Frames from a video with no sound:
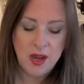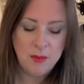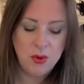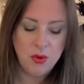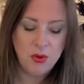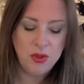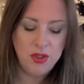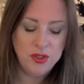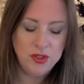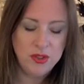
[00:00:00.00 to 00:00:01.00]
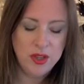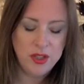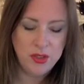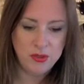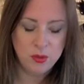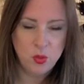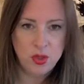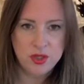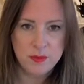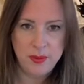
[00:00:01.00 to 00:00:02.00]
Or you can use a
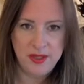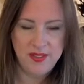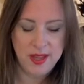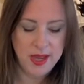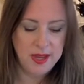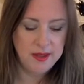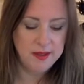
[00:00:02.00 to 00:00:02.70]
wood PVA.